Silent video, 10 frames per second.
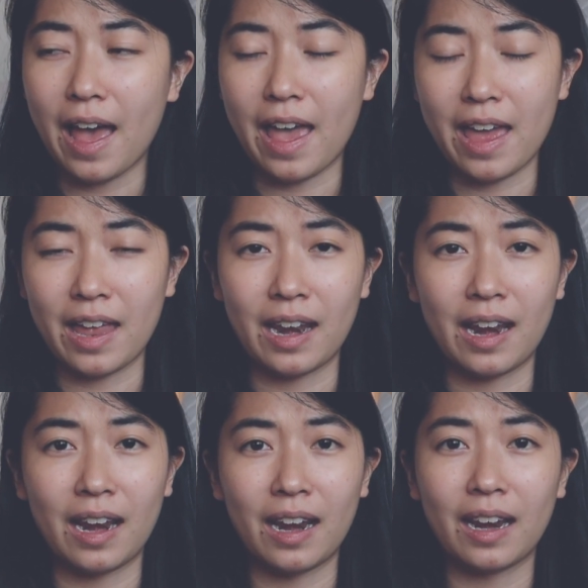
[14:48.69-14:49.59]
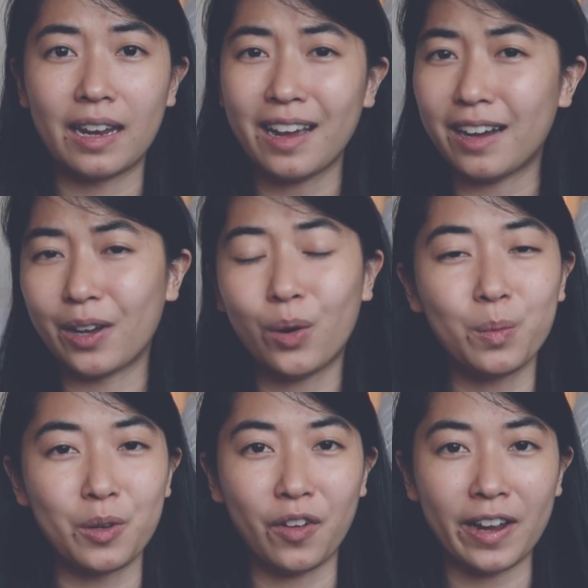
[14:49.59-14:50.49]
And yeah, I
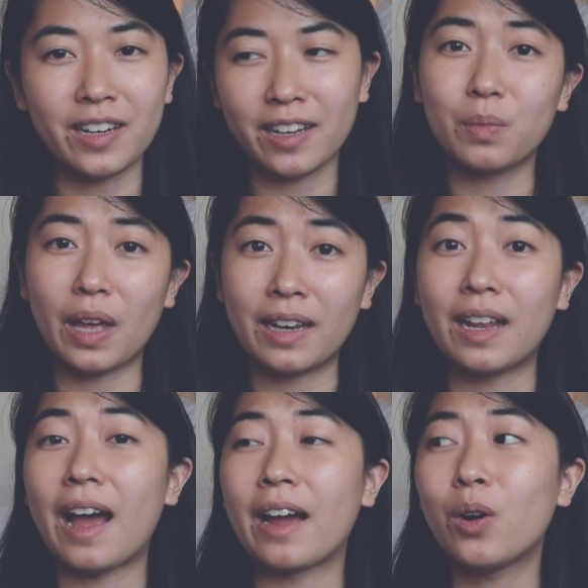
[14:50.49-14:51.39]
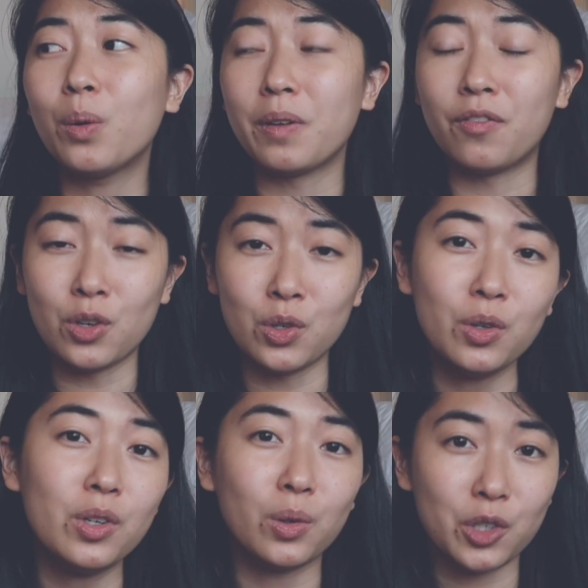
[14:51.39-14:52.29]
hope you find it, and I hope if you
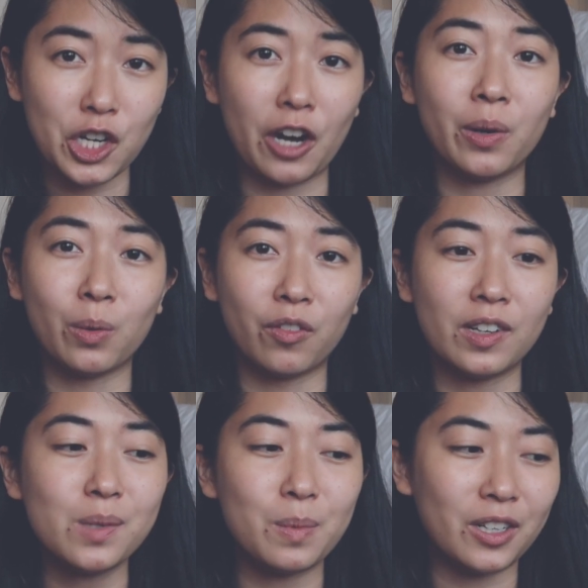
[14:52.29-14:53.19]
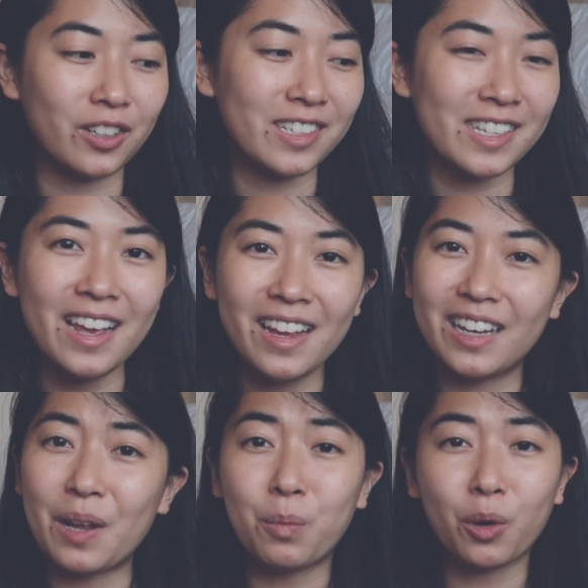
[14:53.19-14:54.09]
do, you'll share it with us, because
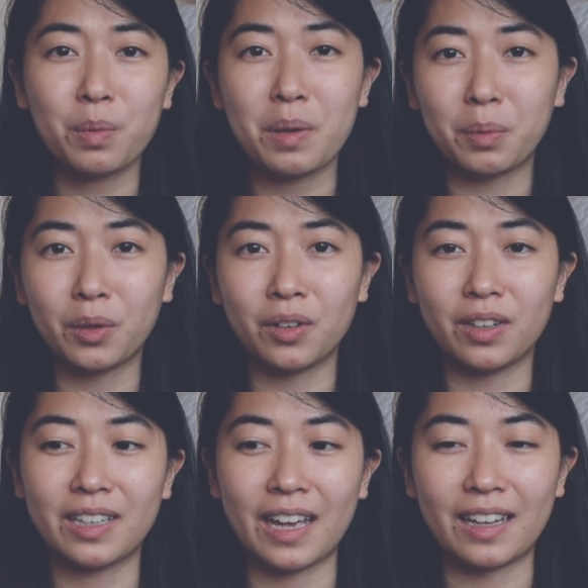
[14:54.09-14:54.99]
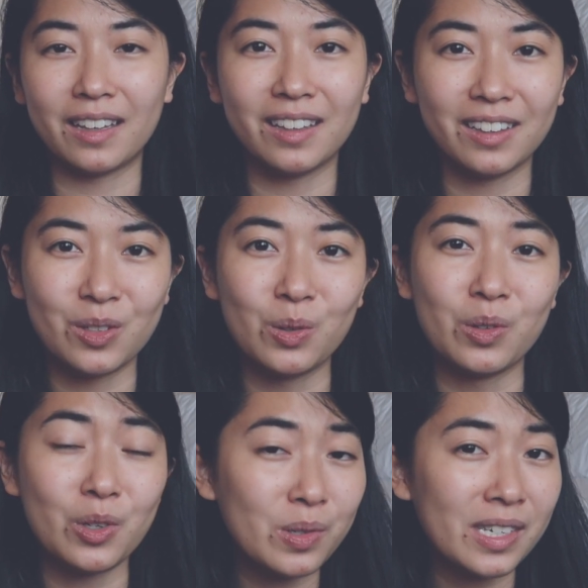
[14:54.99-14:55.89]
then more people get to
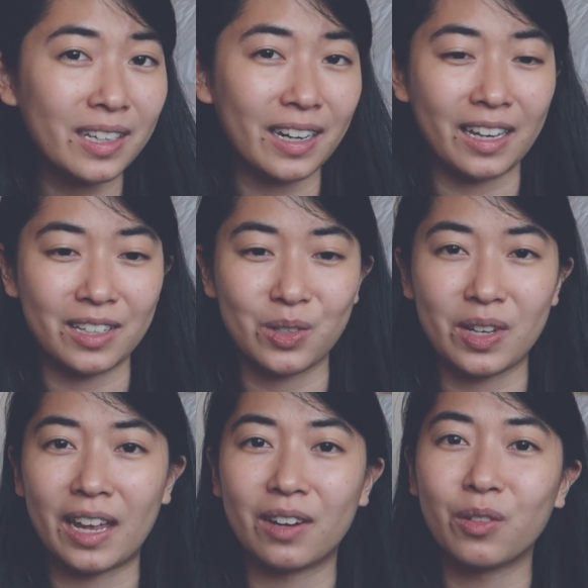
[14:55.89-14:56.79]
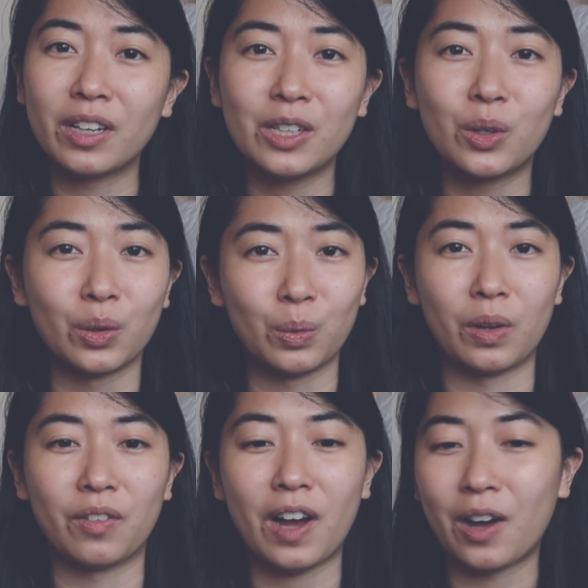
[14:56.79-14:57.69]
use it and to get really good
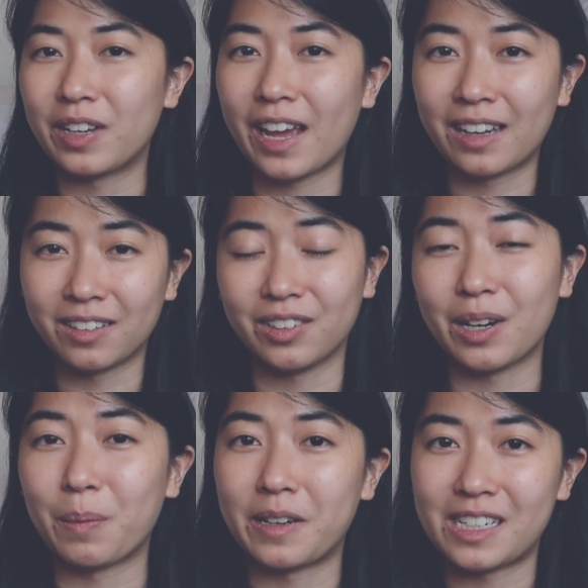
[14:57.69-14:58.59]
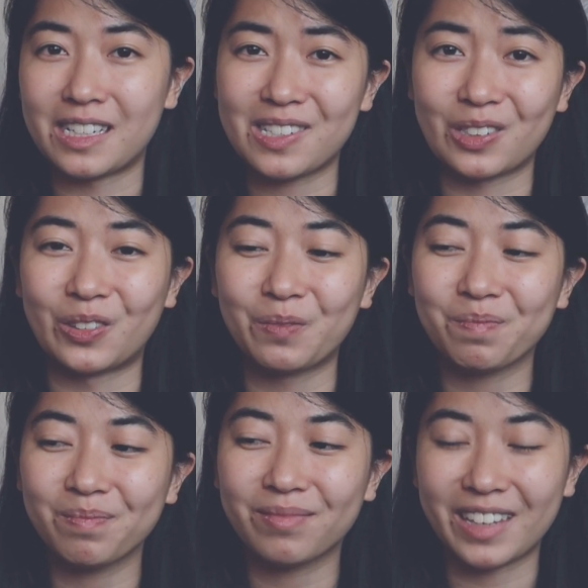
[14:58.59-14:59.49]
with how they handle their money. So
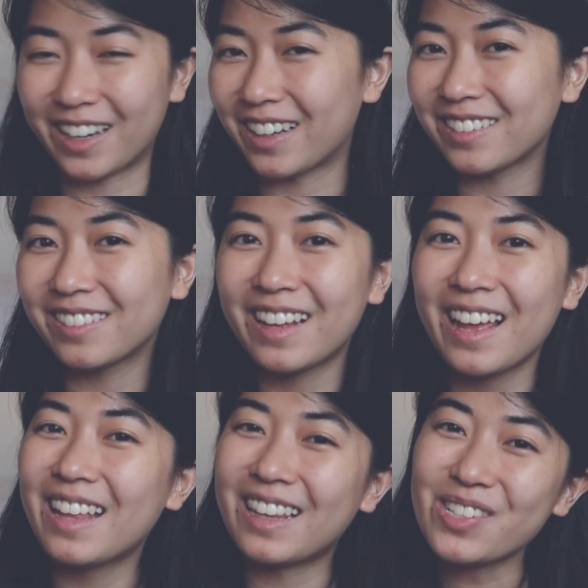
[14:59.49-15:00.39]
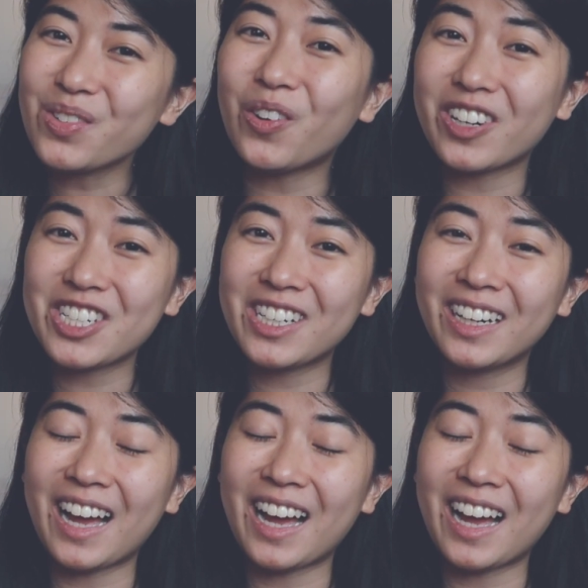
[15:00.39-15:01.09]
yeah, thanks for watching.